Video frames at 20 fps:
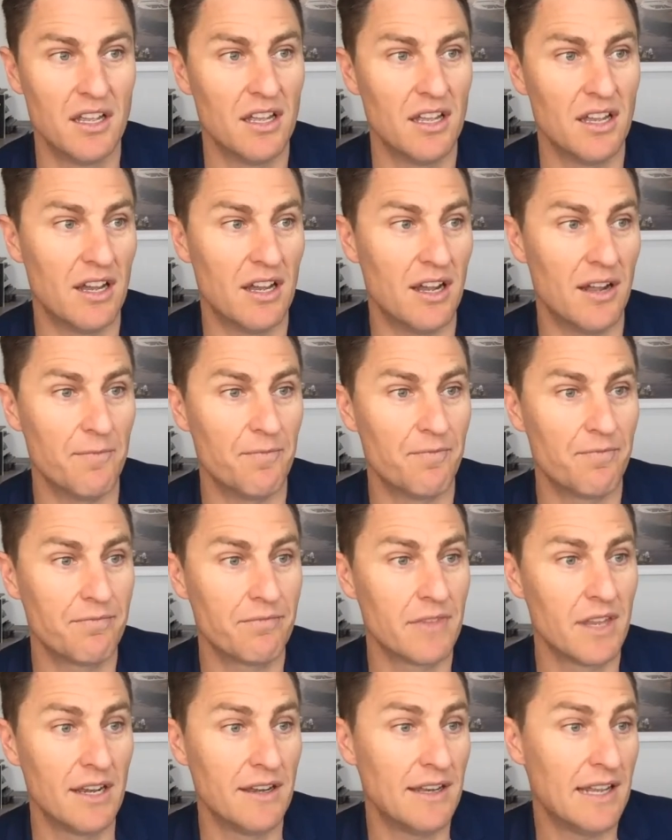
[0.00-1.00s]

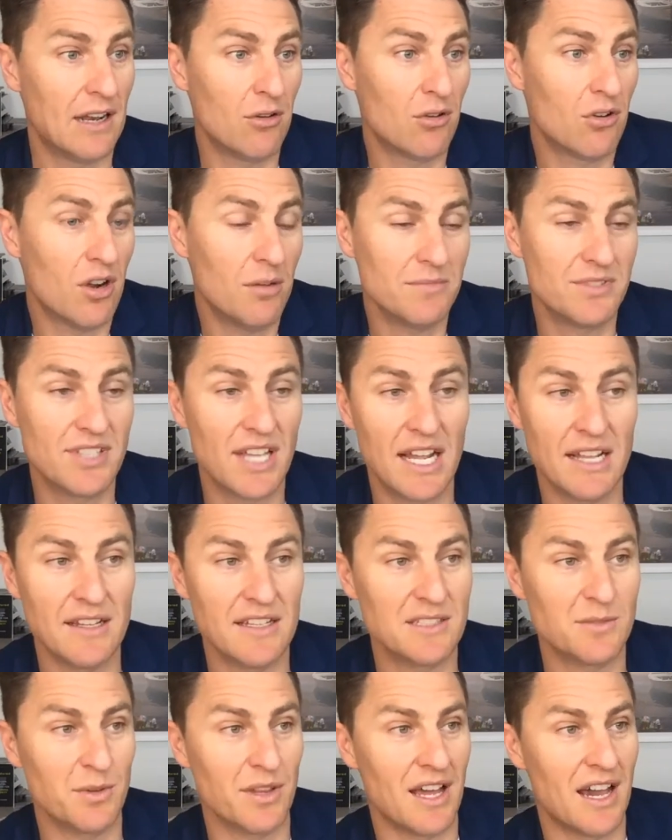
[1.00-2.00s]
Now, look, I'm saying
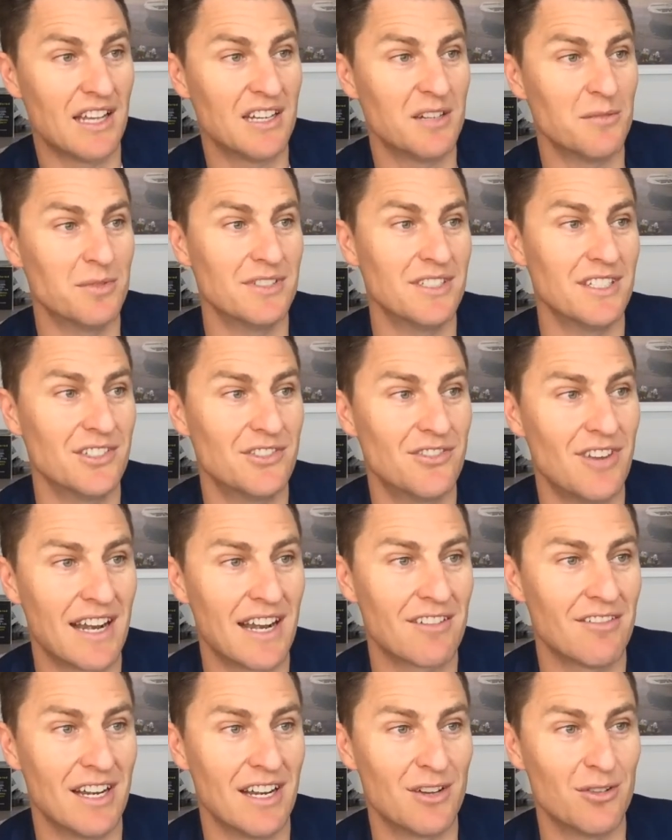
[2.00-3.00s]
this with 100%
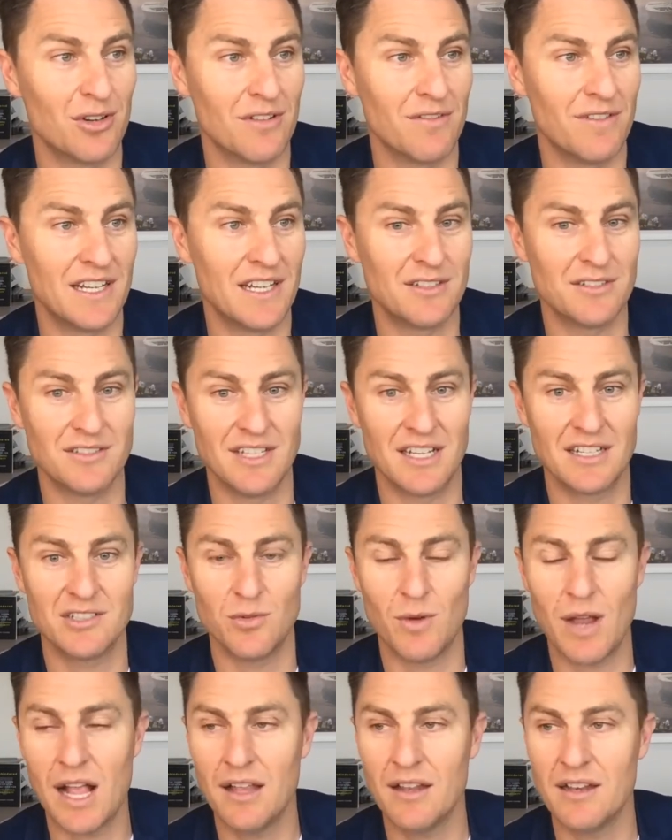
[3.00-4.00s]
track record of
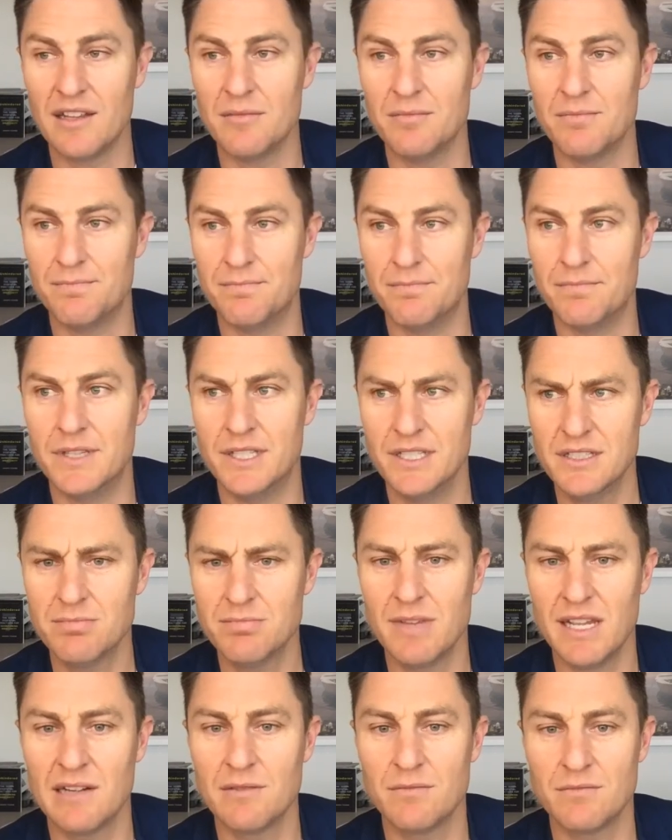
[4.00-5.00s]
heterosexuality, but this
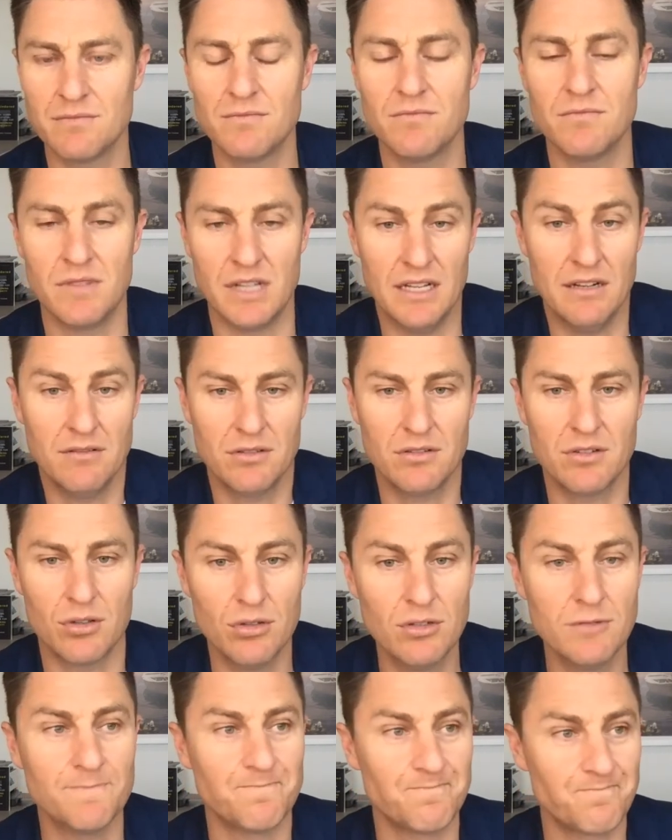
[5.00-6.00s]
man, he looked
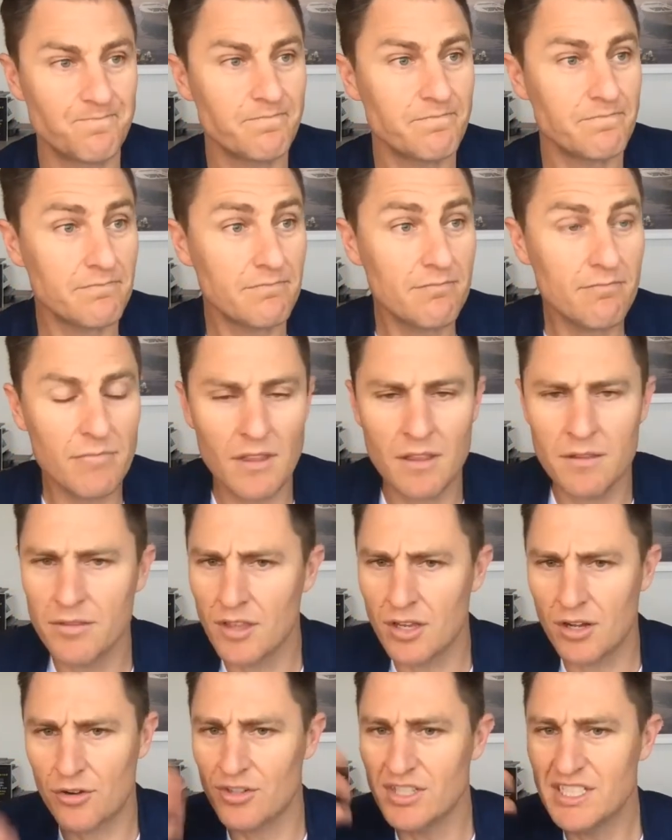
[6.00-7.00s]
good. The
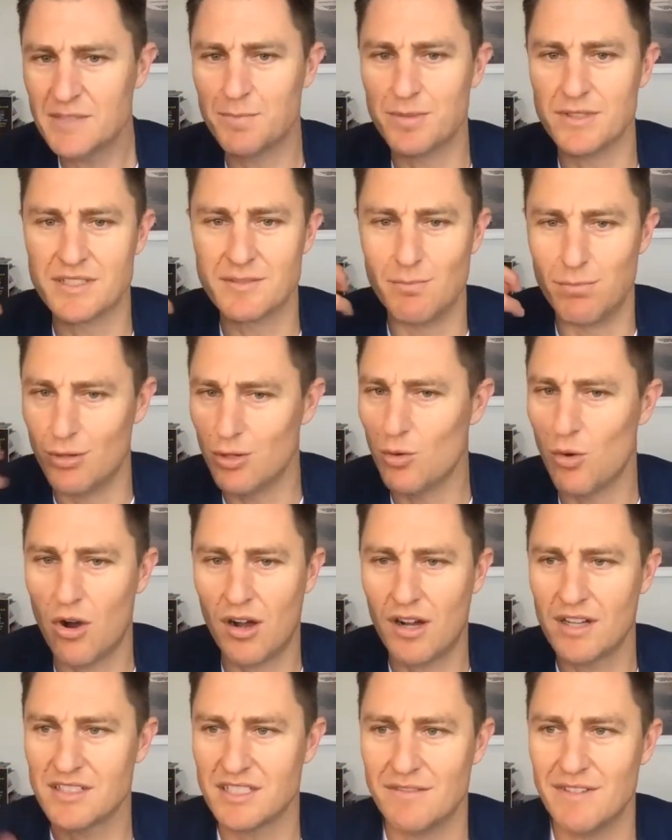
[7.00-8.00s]
crispest blue
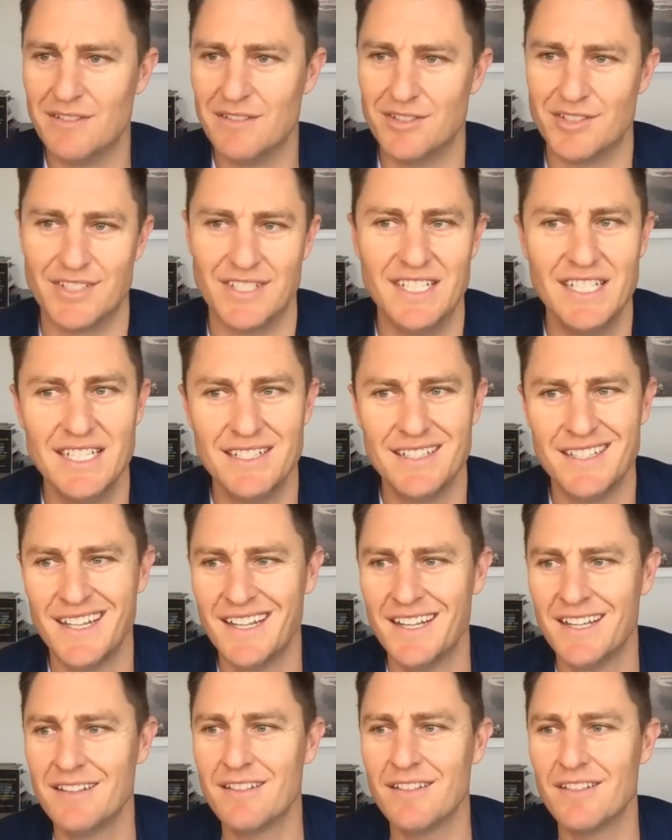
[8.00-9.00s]
eyes I've ever seen,
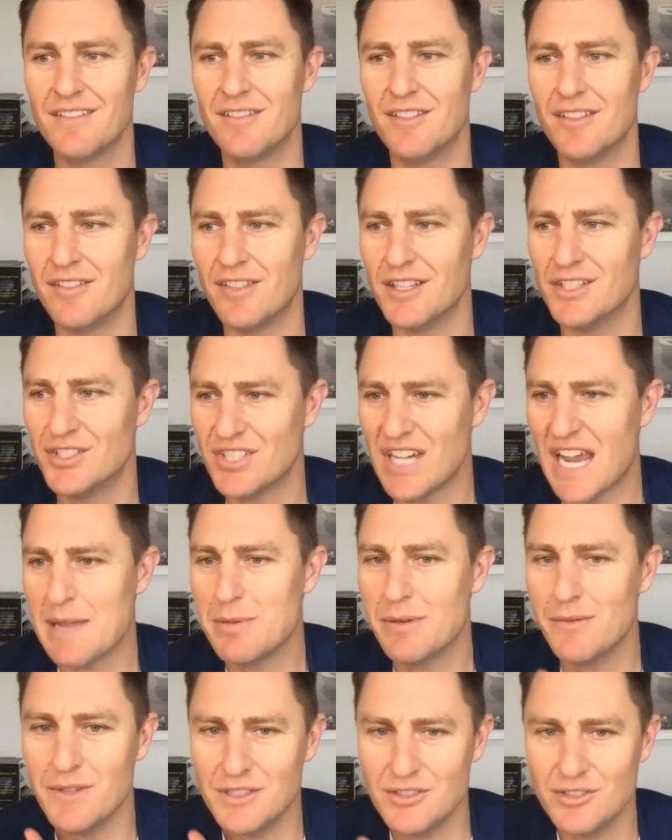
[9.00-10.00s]
the shape
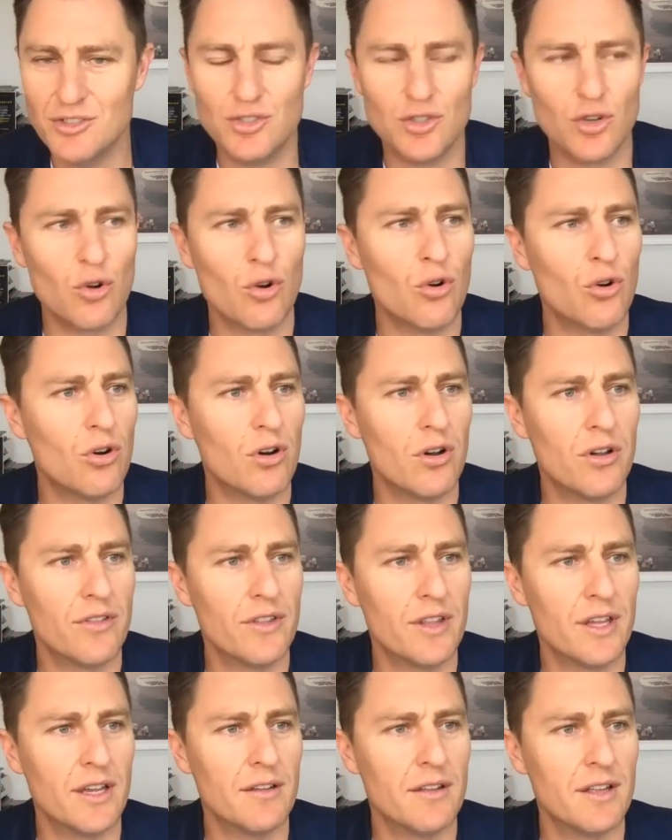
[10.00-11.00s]
of his jaw,
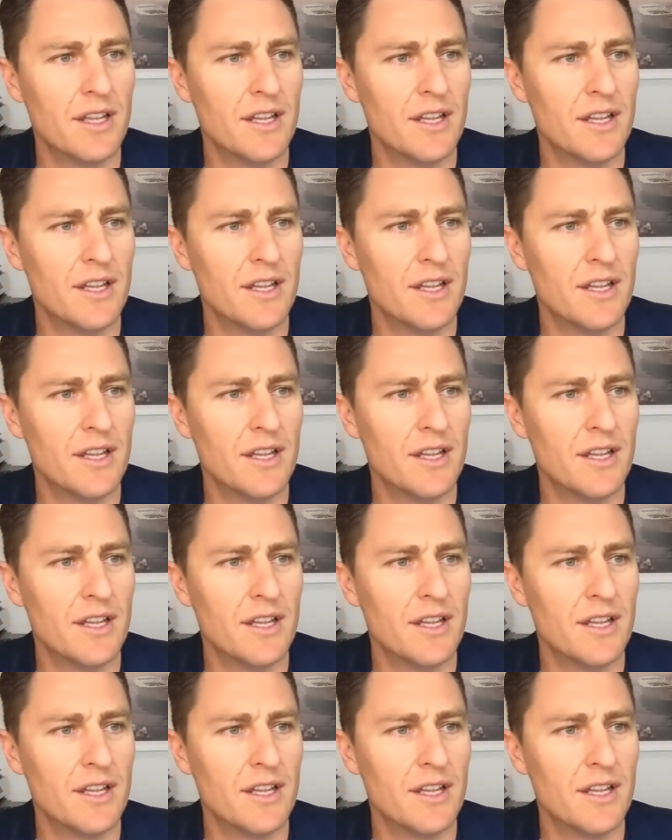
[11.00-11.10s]
the